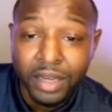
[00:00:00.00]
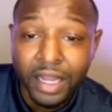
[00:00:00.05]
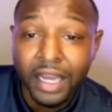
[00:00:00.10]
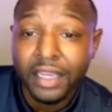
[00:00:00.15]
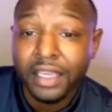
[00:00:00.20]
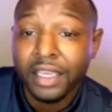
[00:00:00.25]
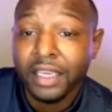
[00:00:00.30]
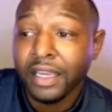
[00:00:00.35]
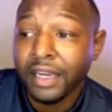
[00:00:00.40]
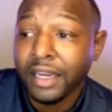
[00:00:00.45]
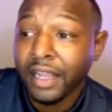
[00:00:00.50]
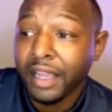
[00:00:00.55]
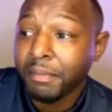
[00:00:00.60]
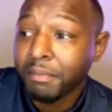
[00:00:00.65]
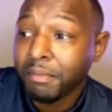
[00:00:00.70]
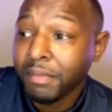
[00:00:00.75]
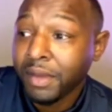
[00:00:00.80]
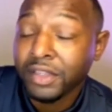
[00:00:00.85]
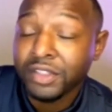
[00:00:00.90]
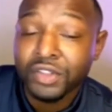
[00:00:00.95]
Lock in
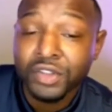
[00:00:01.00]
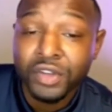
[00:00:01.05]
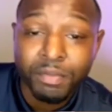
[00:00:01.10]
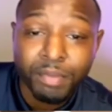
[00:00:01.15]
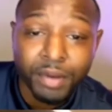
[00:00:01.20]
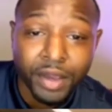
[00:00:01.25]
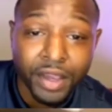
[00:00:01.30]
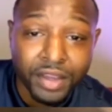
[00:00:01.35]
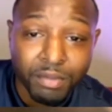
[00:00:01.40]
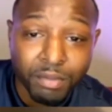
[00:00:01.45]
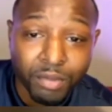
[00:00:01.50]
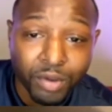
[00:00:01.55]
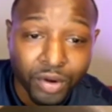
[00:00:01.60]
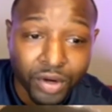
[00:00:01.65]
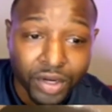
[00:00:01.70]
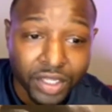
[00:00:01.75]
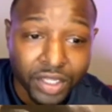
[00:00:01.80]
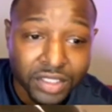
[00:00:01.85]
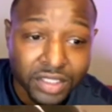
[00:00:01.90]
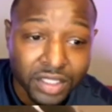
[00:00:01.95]
that. Make sure you pay your
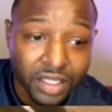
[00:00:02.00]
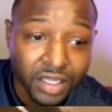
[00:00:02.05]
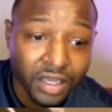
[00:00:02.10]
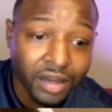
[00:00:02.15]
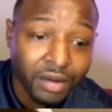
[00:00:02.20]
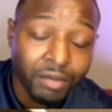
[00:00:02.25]
mortgage.